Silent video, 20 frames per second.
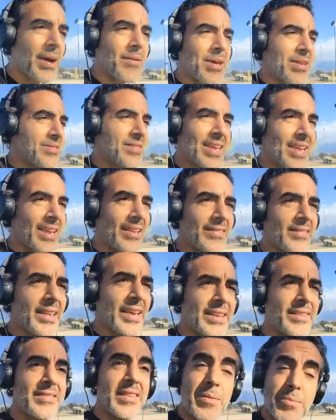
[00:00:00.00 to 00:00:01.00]
I'm not saying it's
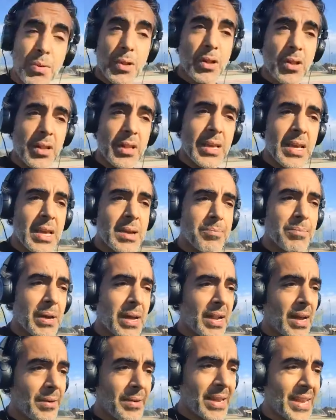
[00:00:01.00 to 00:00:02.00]
like simple,
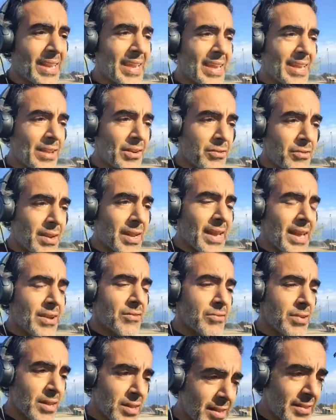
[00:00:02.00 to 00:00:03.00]
but I mean,
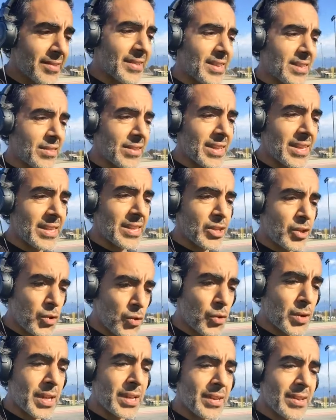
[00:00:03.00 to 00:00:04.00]
realistically,
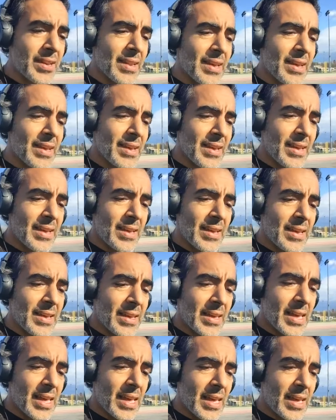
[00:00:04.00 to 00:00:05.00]
you can
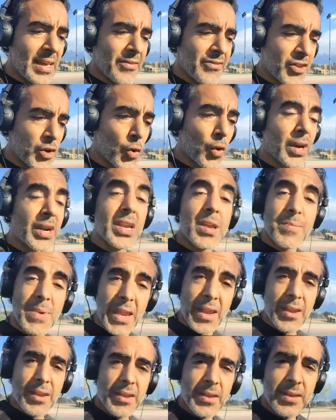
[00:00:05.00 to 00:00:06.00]
if you are
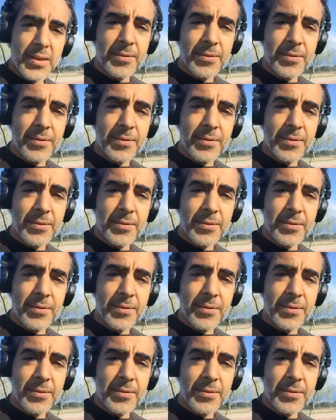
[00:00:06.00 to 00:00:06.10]
committed